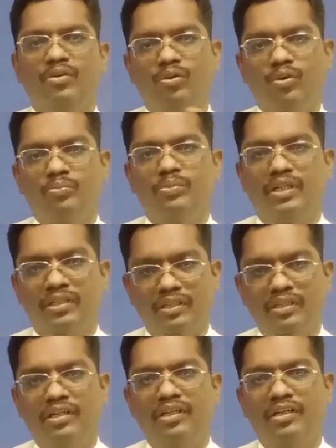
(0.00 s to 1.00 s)
Hope
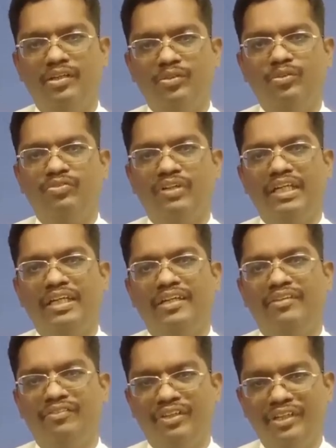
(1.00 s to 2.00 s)
you find
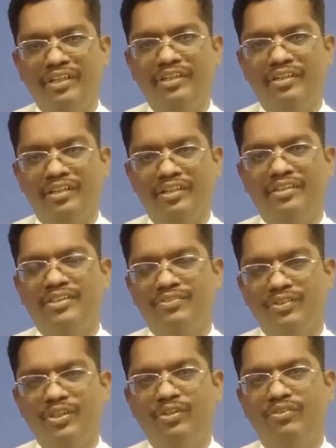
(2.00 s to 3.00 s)
it very this
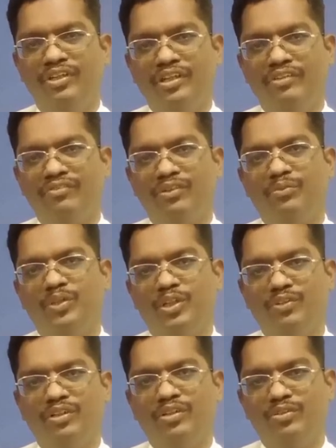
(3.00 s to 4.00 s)
video very
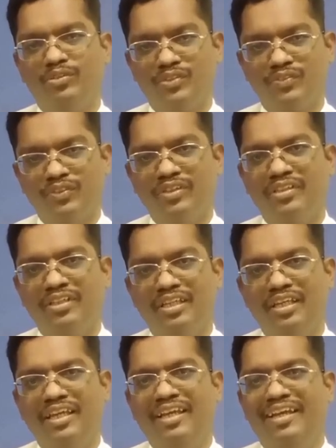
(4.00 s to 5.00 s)
informative and useful.
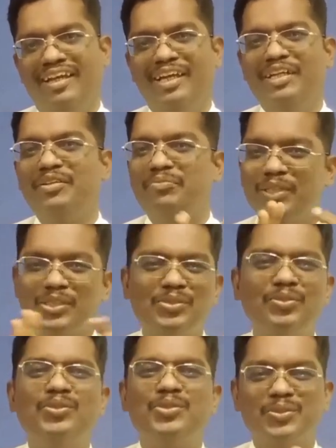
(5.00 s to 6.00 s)
And please
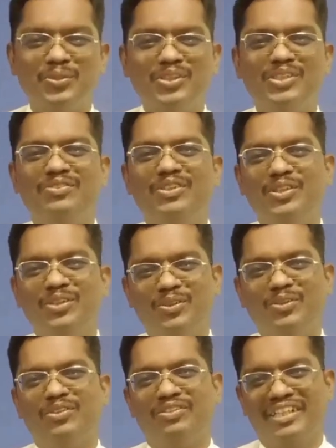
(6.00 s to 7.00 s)
don't show this video
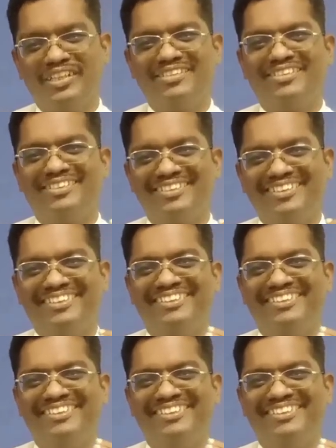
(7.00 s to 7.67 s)
to your kids.